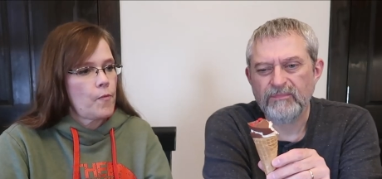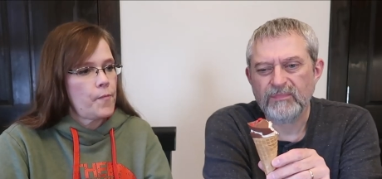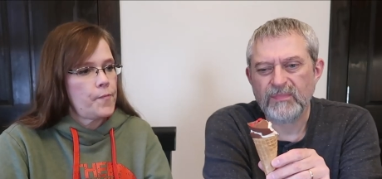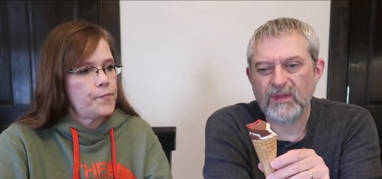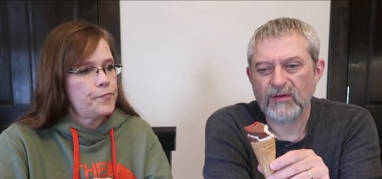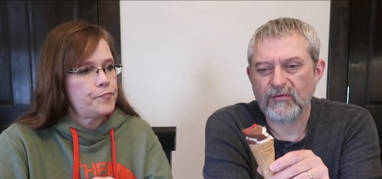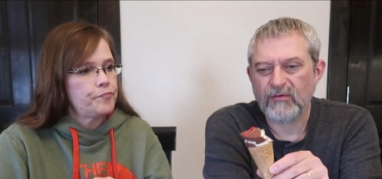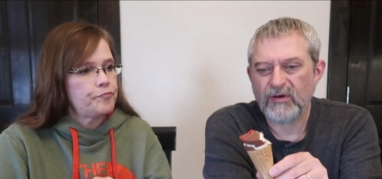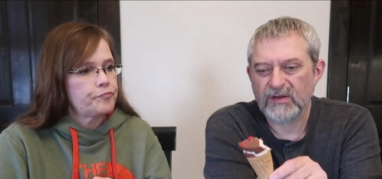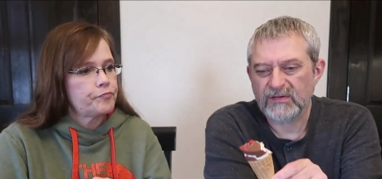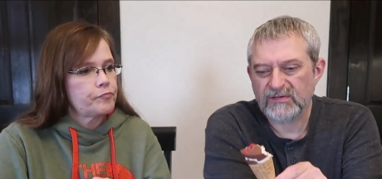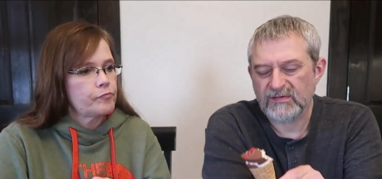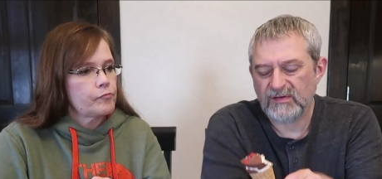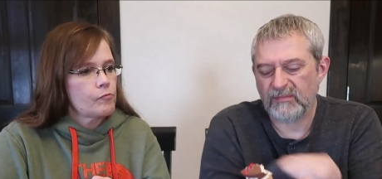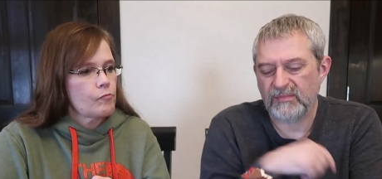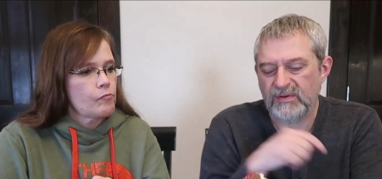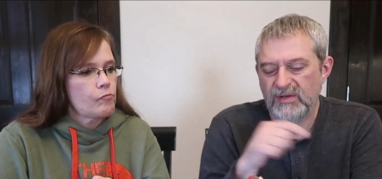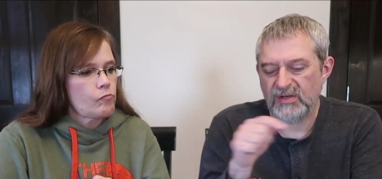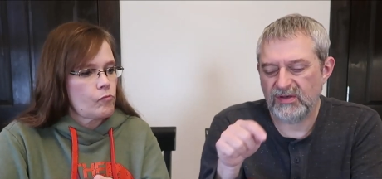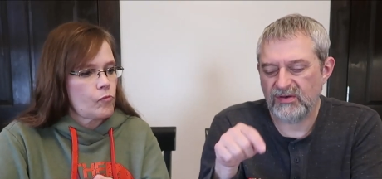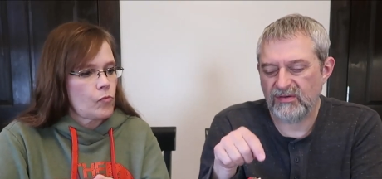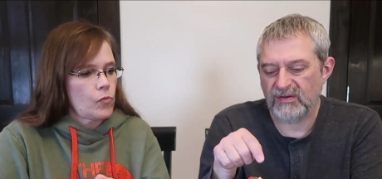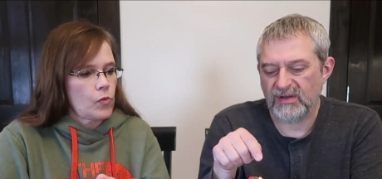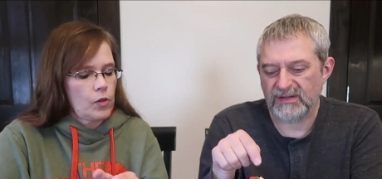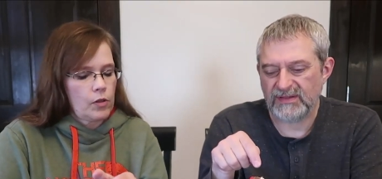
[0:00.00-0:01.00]
Speaker 1: The rest of them, you
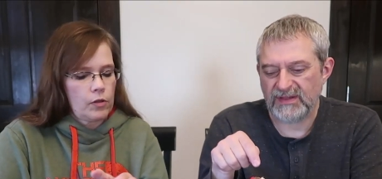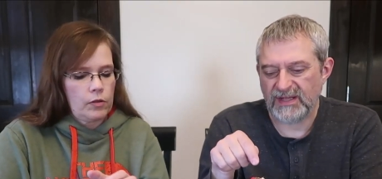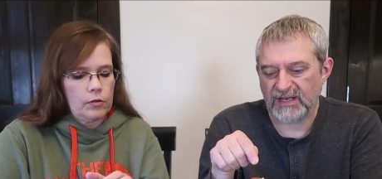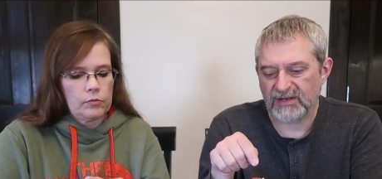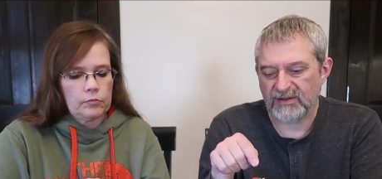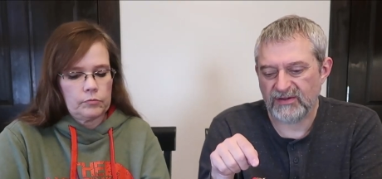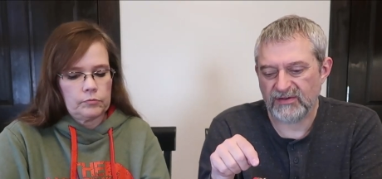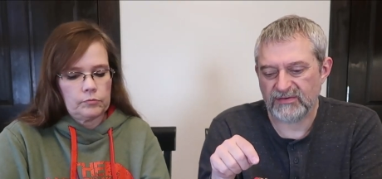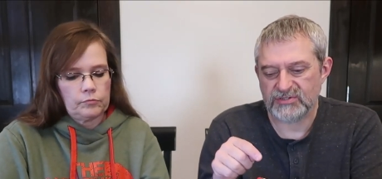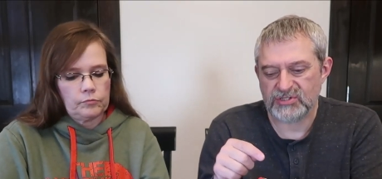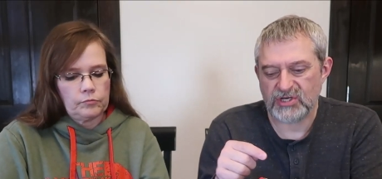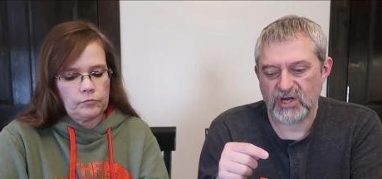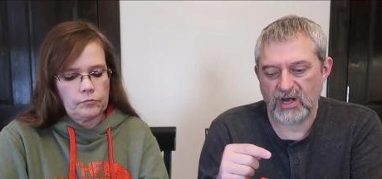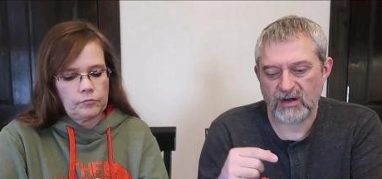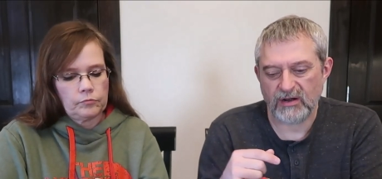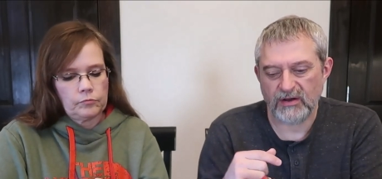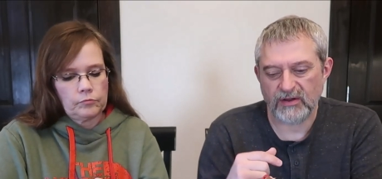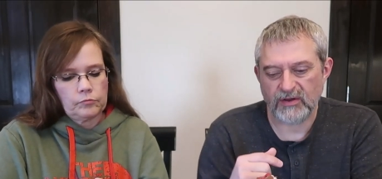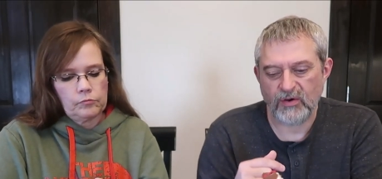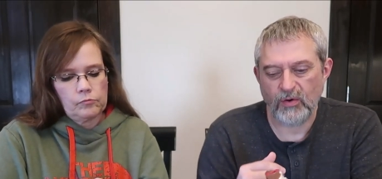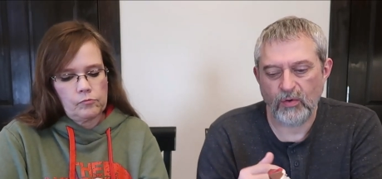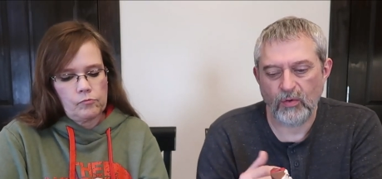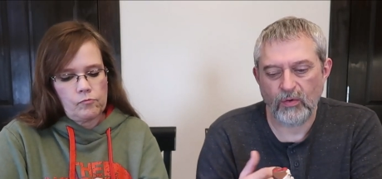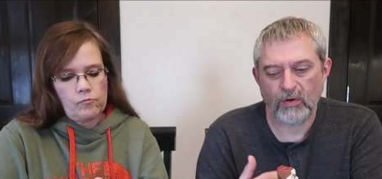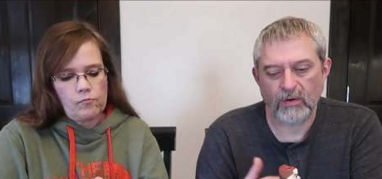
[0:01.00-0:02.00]
do get that little chocolate
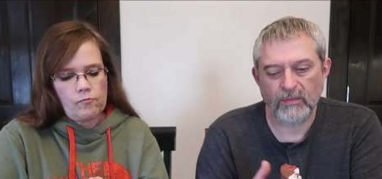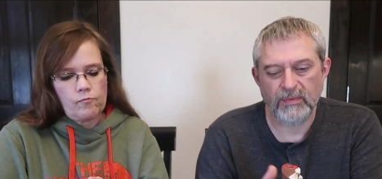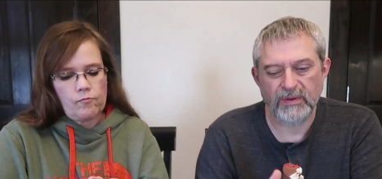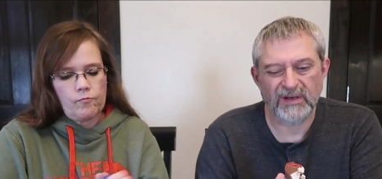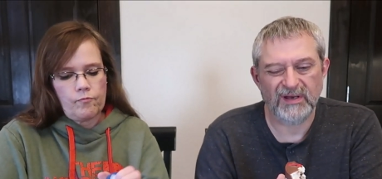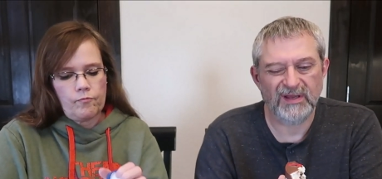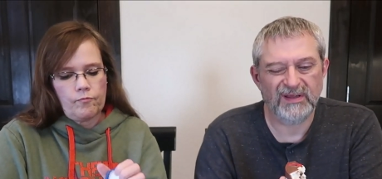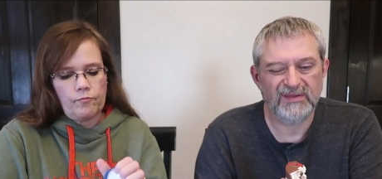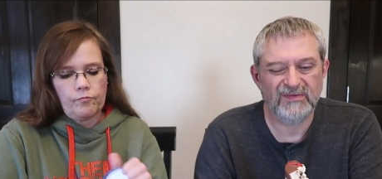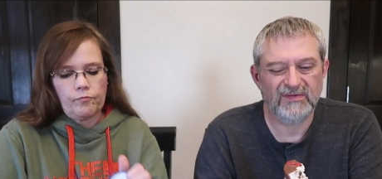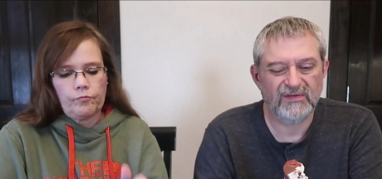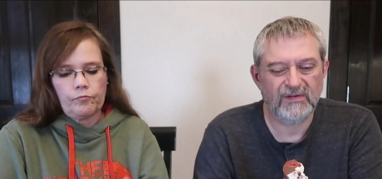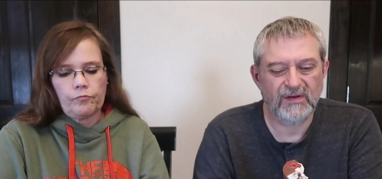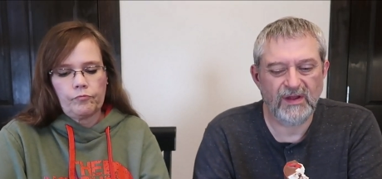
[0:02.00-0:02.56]
core, but it's,